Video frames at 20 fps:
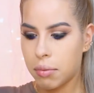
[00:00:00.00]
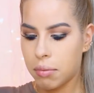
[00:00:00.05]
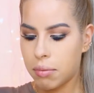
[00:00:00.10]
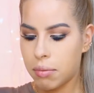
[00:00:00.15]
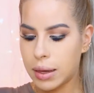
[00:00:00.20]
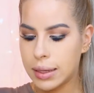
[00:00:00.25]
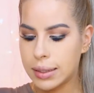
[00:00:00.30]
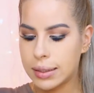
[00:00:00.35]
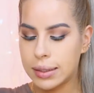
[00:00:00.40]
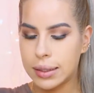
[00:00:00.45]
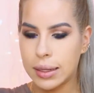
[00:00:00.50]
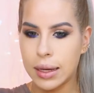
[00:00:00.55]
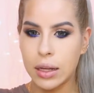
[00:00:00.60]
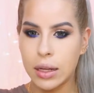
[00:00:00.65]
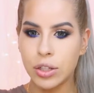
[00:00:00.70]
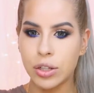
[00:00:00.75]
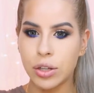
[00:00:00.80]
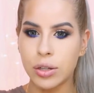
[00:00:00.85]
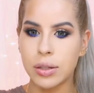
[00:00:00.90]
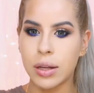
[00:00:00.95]
my
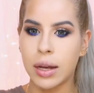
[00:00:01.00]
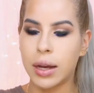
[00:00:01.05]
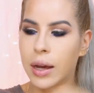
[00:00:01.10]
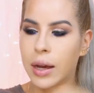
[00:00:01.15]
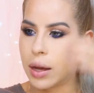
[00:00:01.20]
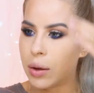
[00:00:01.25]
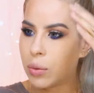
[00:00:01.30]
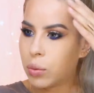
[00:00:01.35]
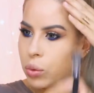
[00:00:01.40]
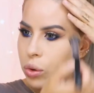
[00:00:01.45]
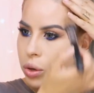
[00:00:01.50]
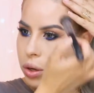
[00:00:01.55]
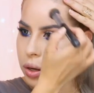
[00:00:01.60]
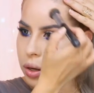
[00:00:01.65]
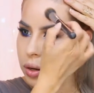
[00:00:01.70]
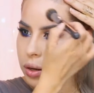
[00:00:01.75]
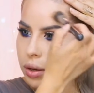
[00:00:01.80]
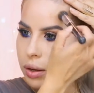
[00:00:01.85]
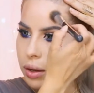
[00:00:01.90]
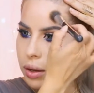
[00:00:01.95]
skin just like I
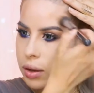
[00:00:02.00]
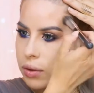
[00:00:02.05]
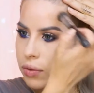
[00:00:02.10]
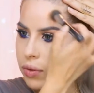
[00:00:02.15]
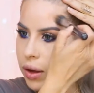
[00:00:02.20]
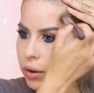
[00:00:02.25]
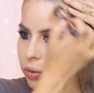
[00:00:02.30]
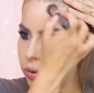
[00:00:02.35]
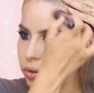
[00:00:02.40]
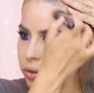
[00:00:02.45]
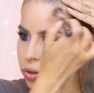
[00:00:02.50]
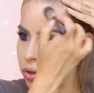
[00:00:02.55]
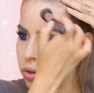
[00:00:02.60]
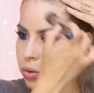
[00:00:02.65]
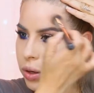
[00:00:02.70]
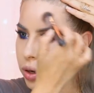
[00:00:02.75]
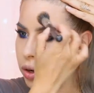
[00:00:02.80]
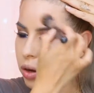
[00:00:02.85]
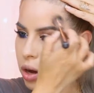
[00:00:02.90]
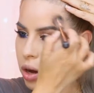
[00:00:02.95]
would if I was
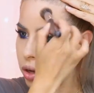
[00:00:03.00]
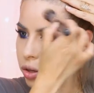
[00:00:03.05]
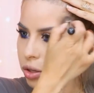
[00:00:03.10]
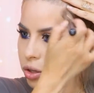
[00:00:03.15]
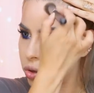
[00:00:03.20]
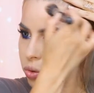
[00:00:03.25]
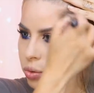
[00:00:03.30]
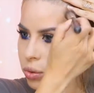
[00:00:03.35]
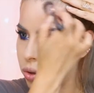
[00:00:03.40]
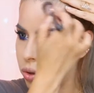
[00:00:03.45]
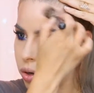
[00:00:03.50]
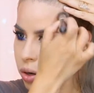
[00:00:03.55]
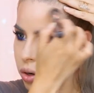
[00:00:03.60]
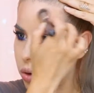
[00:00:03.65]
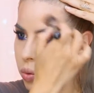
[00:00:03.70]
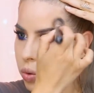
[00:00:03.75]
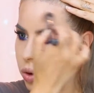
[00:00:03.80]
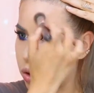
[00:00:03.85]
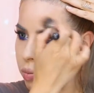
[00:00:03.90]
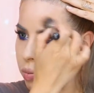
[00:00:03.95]
doing contour
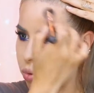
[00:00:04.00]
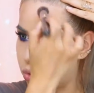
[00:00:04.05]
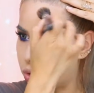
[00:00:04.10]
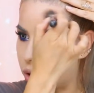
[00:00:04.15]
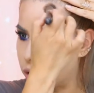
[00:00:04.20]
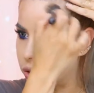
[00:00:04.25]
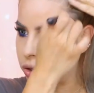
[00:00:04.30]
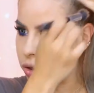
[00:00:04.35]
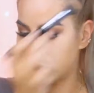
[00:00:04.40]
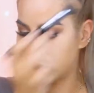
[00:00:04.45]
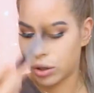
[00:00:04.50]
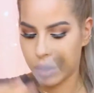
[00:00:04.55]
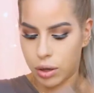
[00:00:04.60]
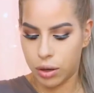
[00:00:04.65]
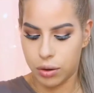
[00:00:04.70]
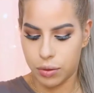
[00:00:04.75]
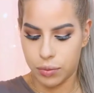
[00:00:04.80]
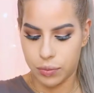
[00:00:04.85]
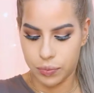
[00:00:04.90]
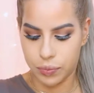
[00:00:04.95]
or
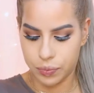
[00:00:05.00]
bronzer.